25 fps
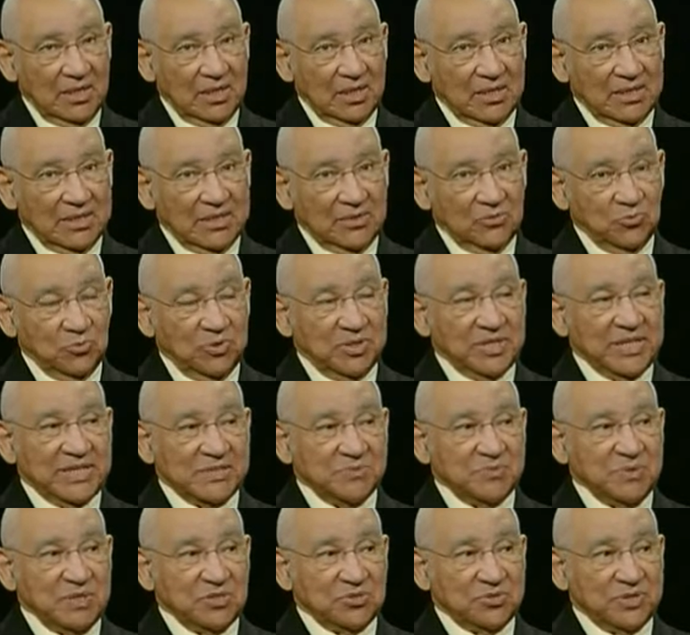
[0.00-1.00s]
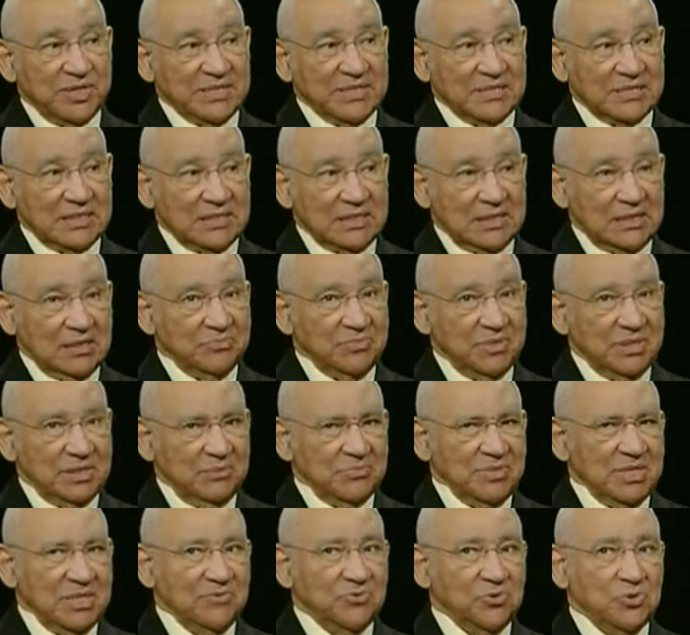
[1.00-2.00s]
than when that's being transcended.
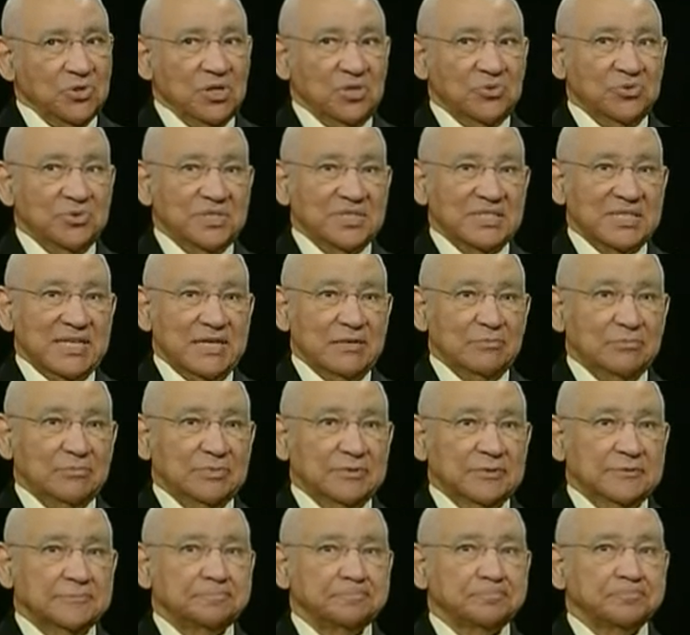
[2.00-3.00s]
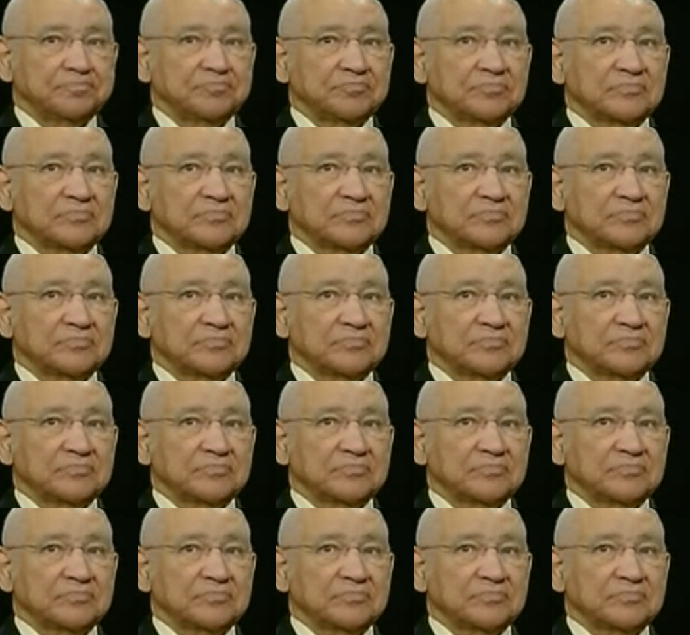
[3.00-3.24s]
Let me give you another example.